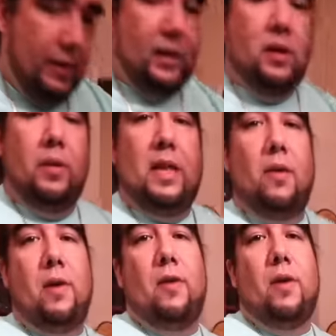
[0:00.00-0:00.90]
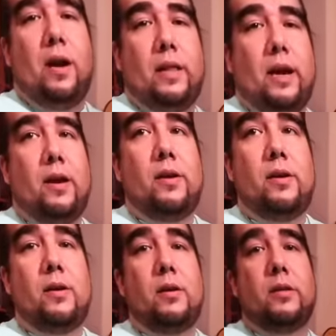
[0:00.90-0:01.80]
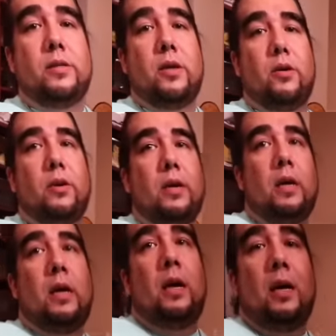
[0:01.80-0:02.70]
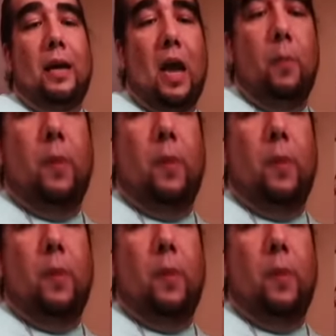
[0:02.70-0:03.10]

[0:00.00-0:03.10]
That's gonna be that man right there. So, a lot of